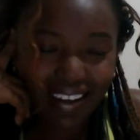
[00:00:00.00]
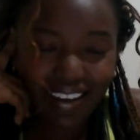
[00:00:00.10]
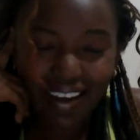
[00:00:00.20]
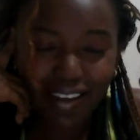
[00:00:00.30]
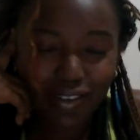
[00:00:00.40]

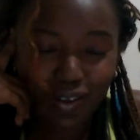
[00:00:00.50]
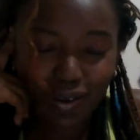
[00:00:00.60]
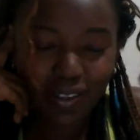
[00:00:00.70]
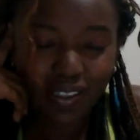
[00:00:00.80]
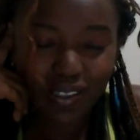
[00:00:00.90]
Yes,
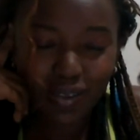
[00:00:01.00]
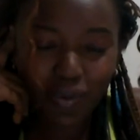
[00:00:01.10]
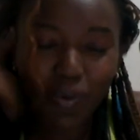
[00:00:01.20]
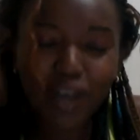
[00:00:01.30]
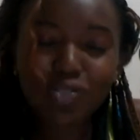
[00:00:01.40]
Lord,
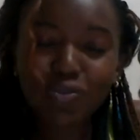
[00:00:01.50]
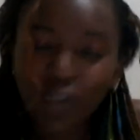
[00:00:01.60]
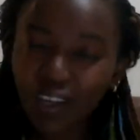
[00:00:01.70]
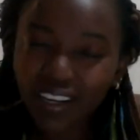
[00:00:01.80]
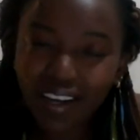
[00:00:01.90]
we want to
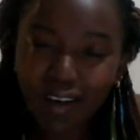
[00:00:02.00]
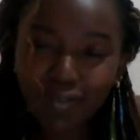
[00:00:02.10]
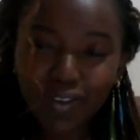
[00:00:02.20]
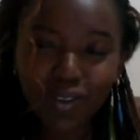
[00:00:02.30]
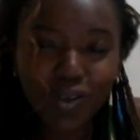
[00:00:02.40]
fall in
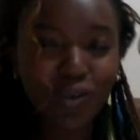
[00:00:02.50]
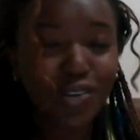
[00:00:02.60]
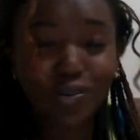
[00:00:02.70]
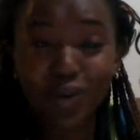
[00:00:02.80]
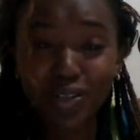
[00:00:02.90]
love with you. You
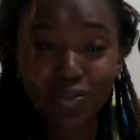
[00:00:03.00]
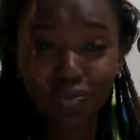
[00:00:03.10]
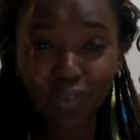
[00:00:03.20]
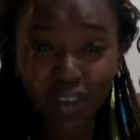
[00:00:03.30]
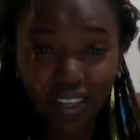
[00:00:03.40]
also want to
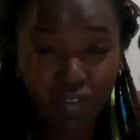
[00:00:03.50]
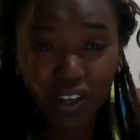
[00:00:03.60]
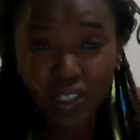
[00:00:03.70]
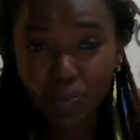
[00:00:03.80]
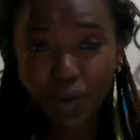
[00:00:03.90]
fall in love with
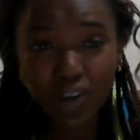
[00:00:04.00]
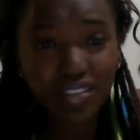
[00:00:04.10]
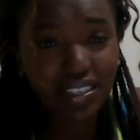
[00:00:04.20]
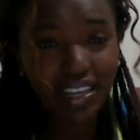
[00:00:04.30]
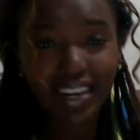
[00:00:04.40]
our
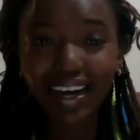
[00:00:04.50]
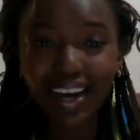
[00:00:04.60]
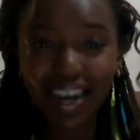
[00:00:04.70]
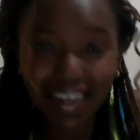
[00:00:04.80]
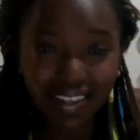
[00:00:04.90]
spouses and
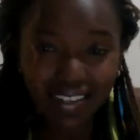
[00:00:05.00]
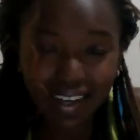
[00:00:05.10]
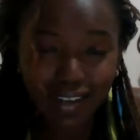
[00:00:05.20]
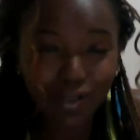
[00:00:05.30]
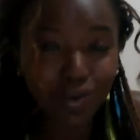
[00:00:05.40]
encourage
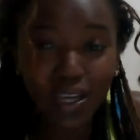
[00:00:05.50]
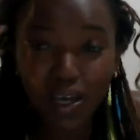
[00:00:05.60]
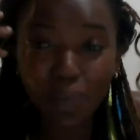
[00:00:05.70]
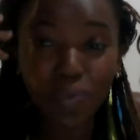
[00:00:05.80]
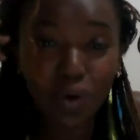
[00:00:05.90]
us to
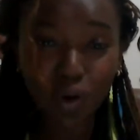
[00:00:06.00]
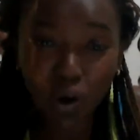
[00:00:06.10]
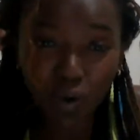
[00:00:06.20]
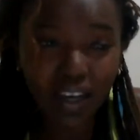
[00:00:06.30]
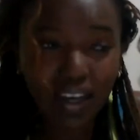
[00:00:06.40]
keep
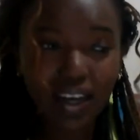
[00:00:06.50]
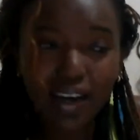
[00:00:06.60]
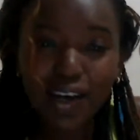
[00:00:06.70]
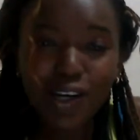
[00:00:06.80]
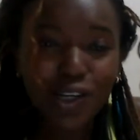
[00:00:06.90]
going,
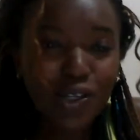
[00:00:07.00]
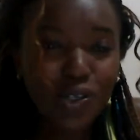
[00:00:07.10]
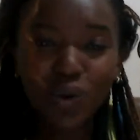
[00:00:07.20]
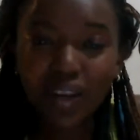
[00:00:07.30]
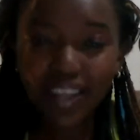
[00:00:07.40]

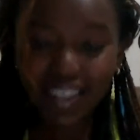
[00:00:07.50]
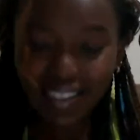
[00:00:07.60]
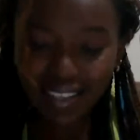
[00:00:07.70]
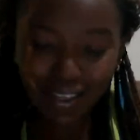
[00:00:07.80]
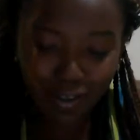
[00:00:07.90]
to
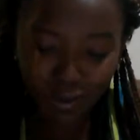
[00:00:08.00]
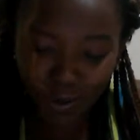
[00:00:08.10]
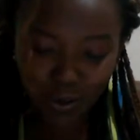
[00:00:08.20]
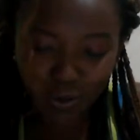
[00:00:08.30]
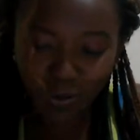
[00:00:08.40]
listen to
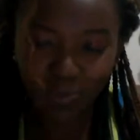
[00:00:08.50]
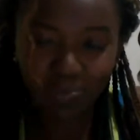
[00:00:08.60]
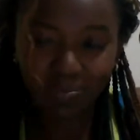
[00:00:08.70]
you.